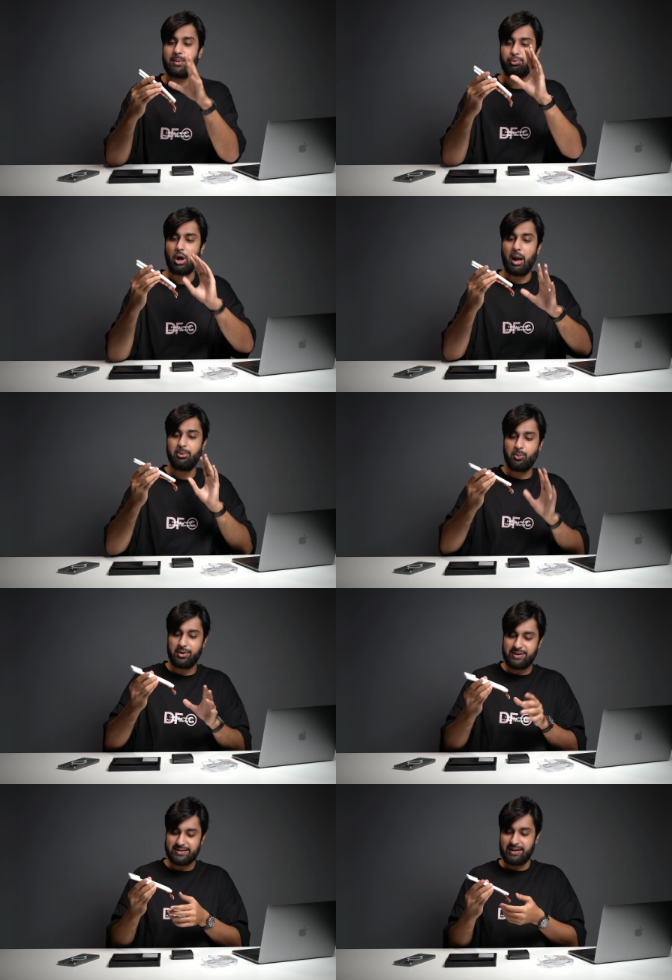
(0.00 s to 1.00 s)
the problem
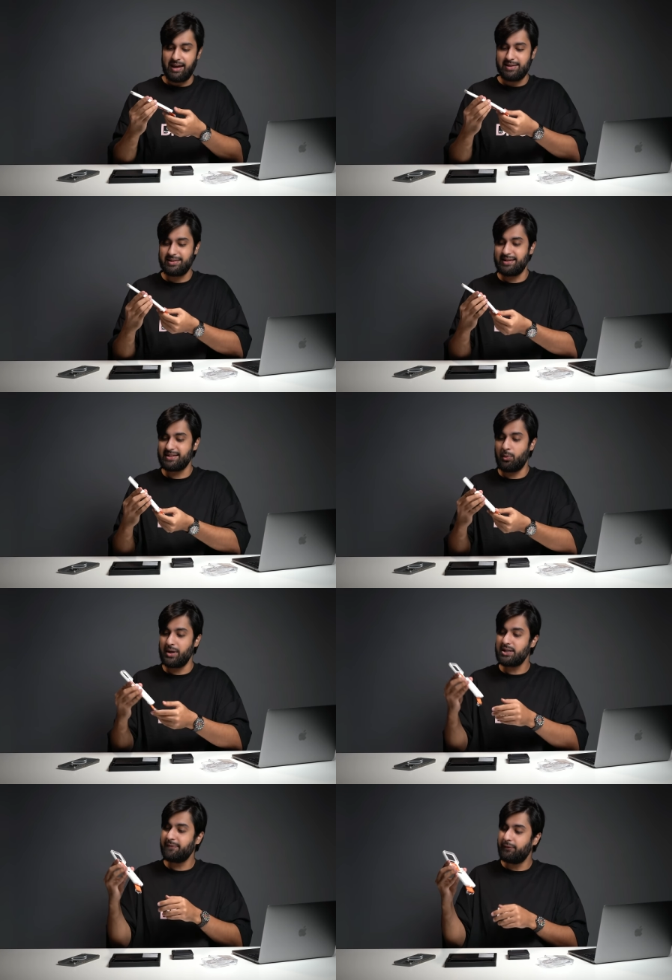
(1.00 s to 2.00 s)
with this case is that
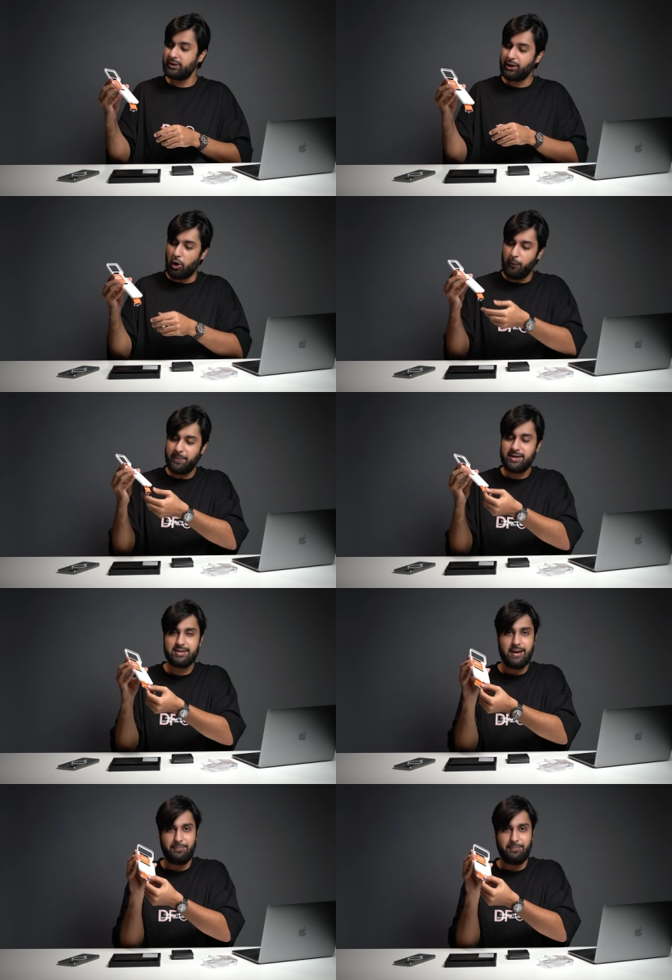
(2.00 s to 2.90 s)
when it's fully opened,